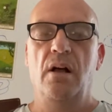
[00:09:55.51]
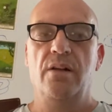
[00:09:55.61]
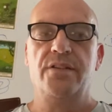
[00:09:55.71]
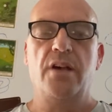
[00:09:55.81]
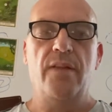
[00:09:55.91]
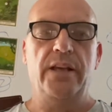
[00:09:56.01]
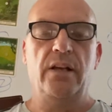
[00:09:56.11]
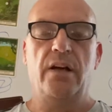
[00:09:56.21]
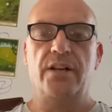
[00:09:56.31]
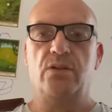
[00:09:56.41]
so that you
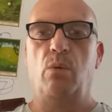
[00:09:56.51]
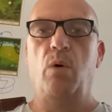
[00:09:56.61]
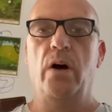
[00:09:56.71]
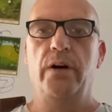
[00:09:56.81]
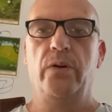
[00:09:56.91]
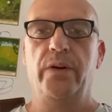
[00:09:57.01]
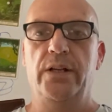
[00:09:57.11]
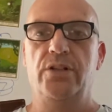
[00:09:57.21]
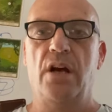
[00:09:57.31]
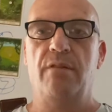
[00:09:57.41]
can kind of sort of work on
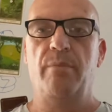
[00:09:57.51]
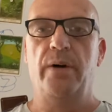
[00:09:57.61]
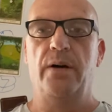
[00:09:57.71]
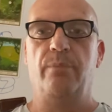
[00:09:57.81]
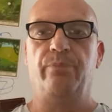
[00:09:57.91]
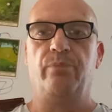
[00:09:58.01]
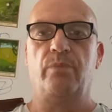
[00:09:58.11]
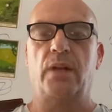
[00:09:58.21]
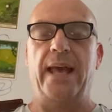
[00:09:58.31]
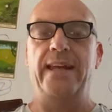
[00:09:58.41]
each other, but
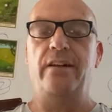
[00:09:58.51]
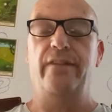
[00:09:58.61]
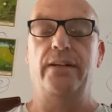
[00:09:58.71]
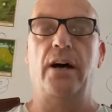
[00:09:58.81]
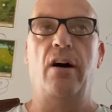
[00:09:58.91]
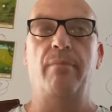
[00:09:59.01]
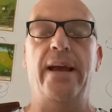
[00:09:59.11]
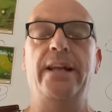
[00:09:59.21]
in an